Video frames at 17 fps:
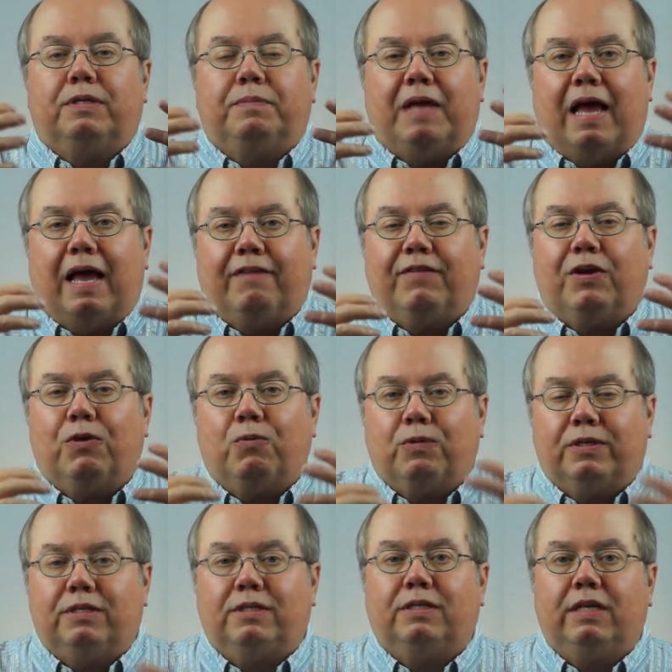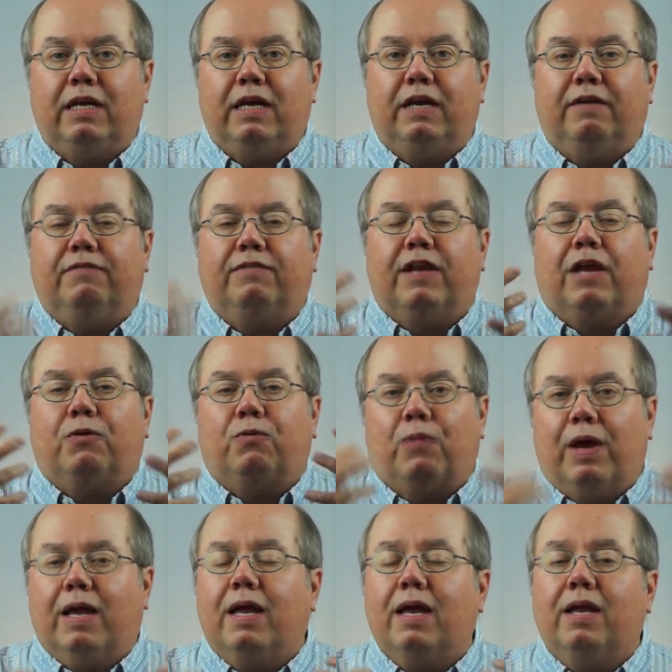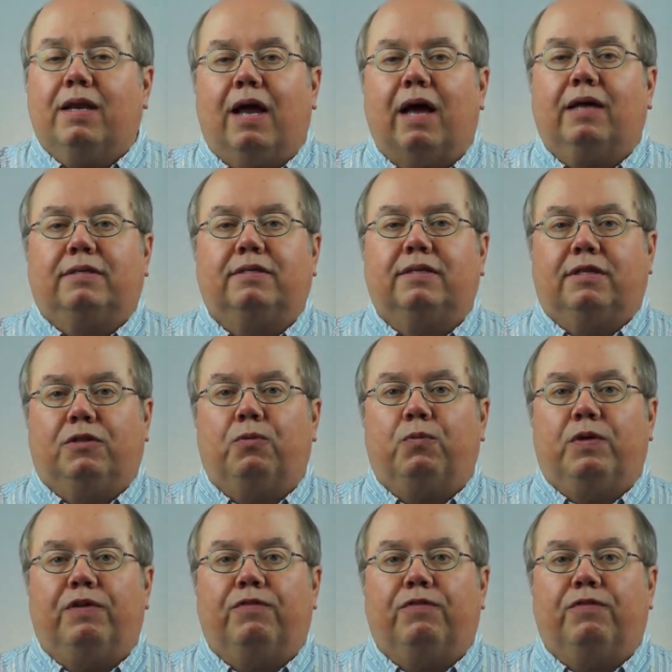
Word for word: having received and recognizing that